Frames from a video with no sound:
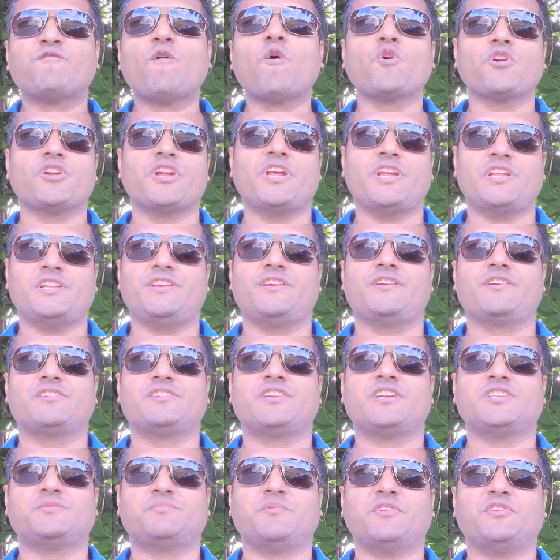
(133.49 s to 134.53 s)
14
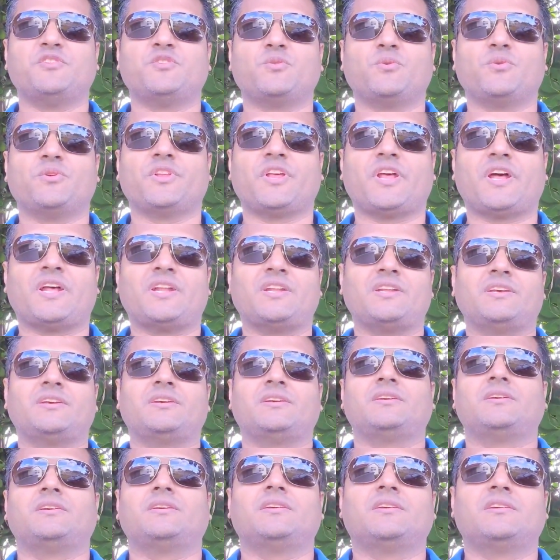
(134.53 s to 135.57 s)
years he's been doing that.
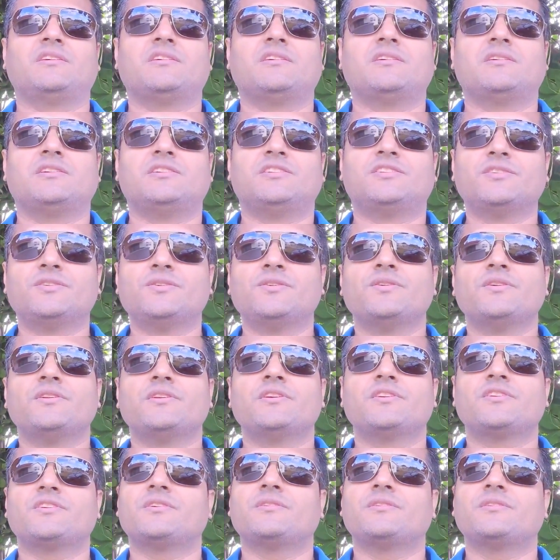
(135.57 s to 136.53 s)
Dude,